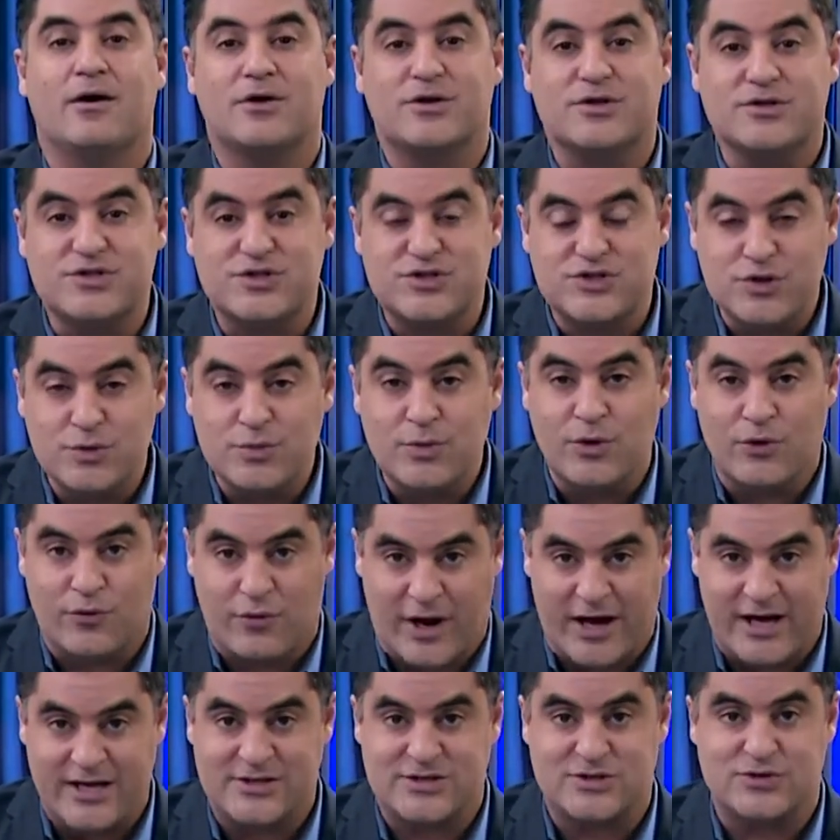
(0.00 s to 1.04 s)
consumer
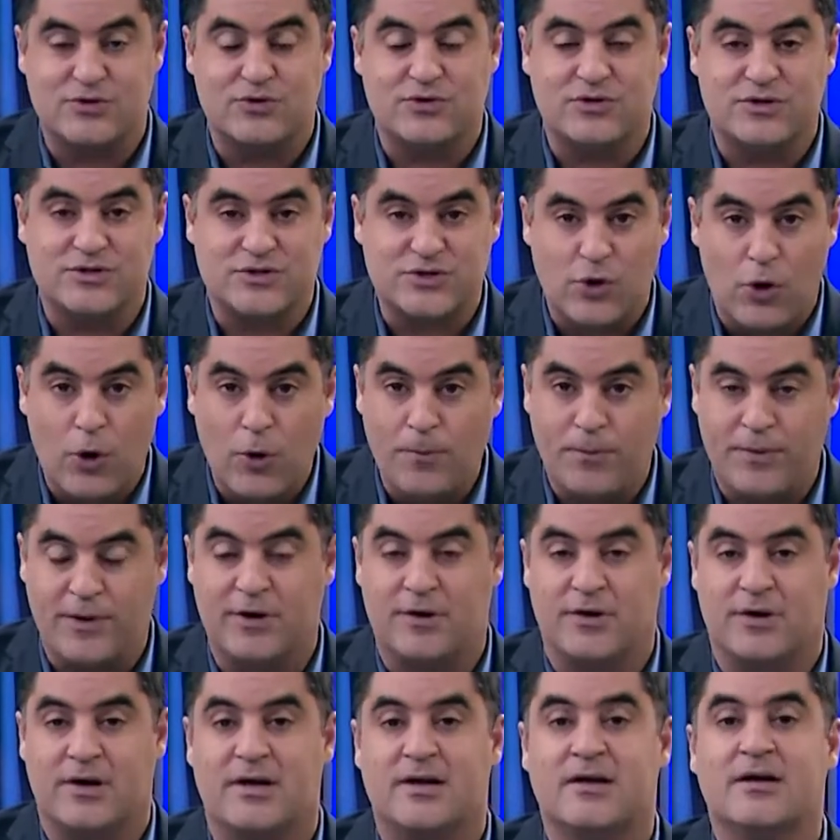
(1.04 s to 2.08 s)
rights during this whole
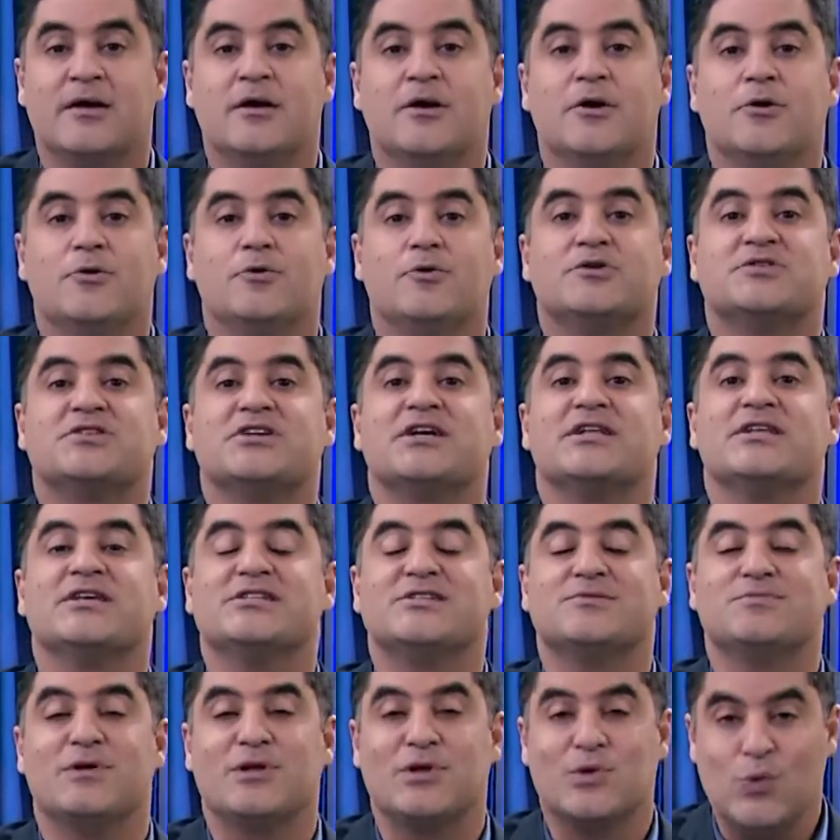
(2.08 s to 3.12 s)
period was
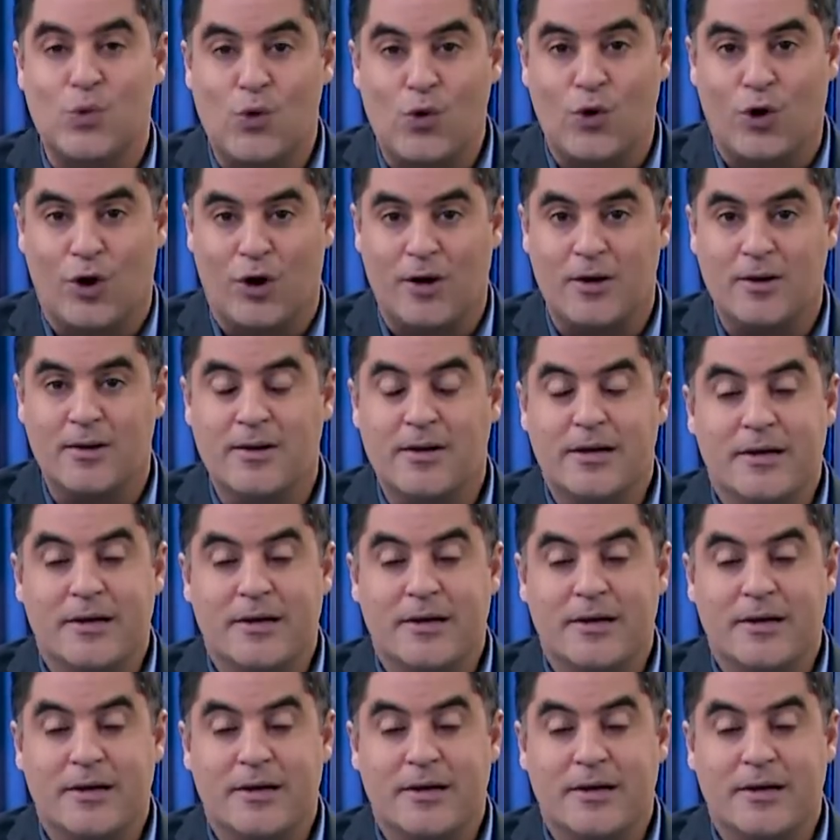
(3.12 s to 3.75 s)
Elizabeth Warren.